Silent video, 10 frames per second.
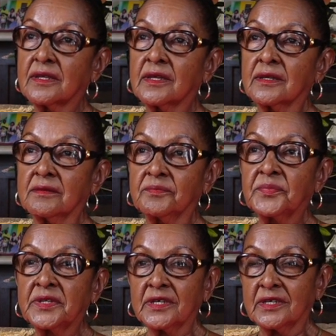in
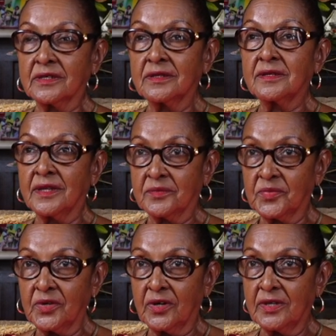playing
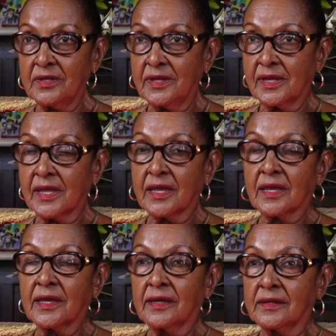netball,
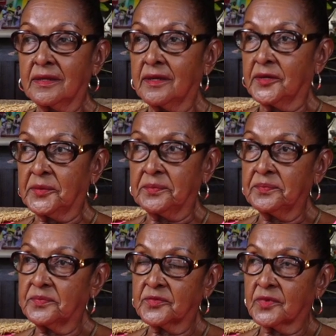and a
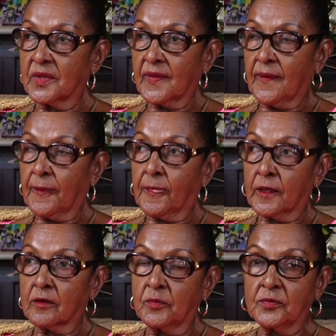
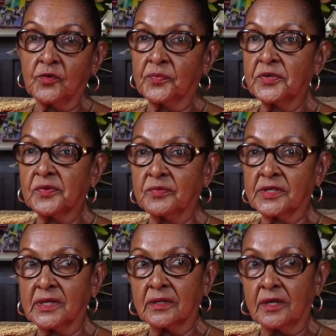couple more people, but
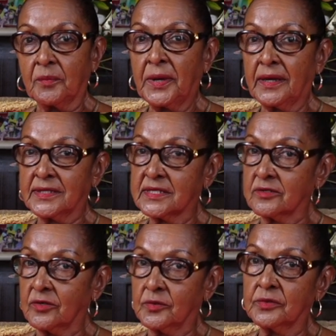they're all passed
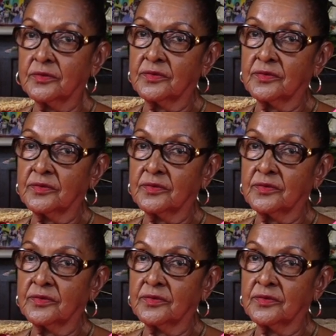now.